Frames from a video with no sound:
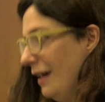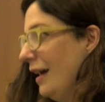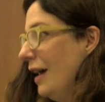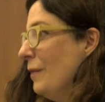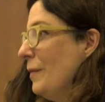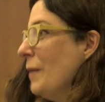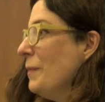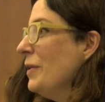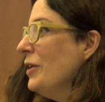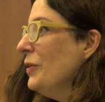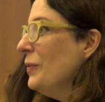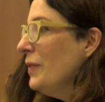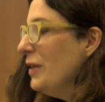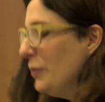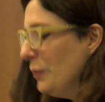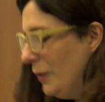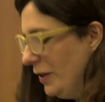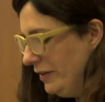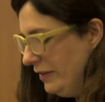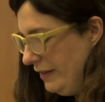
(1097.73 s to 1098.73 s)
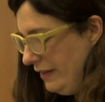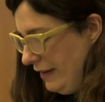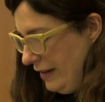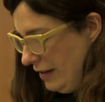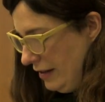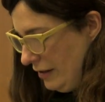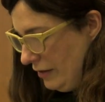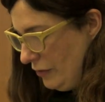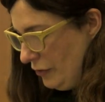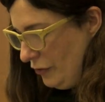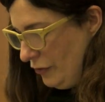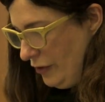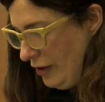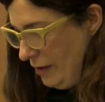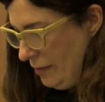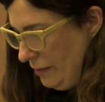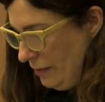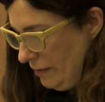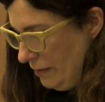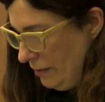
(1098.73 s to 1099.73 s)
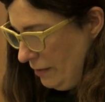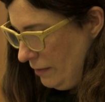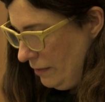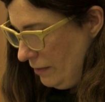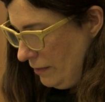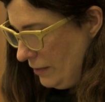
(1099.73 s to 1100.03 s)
I'm going to read one thing from